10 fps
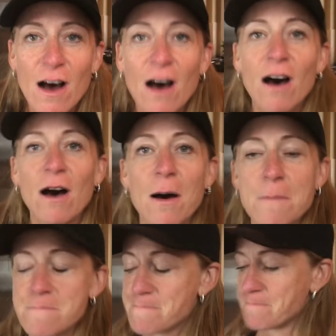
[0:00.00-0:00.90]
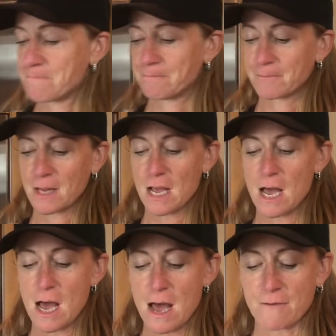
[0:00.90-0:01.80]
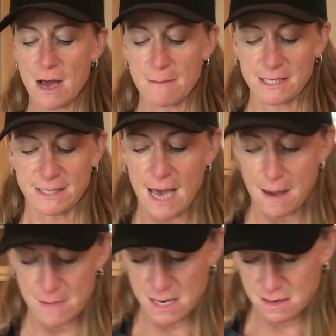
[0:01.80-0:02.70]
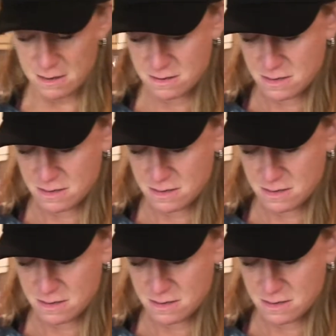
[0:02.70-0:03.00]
I've got my salmon.